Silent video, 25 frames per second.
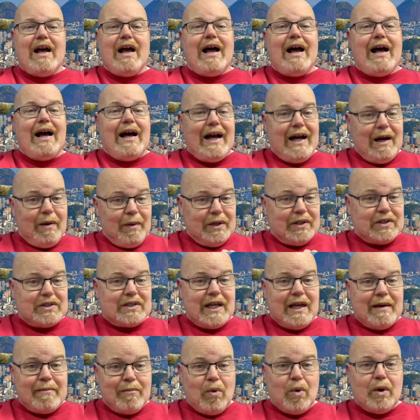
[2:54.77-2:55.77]
I would
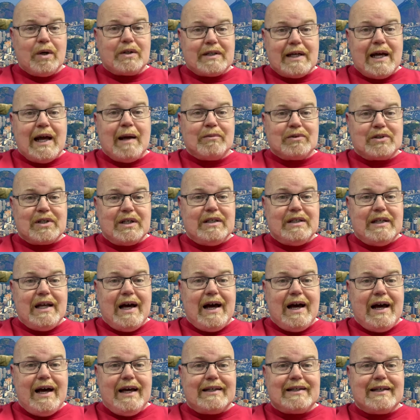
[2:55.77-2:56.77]
say more times than
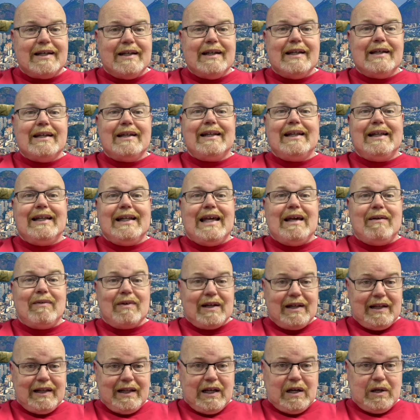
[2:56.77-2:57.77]
not, leave
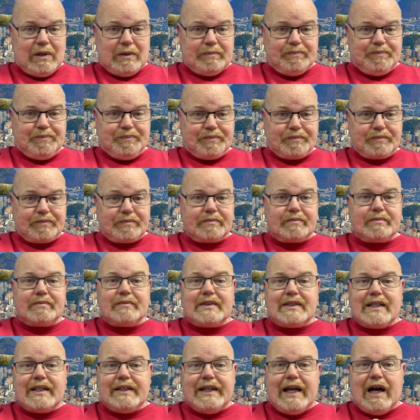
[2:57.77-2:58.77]
it alone.
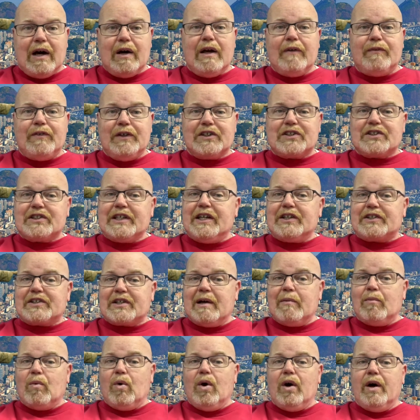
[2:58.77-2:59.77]
Now, if you see
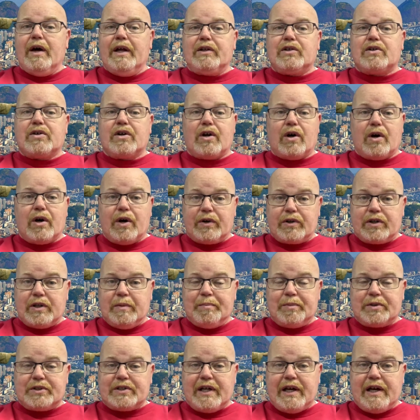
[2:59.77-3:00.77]
someone could hurt
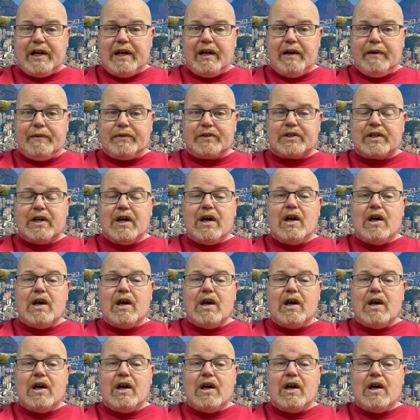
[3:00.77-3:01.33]
themselves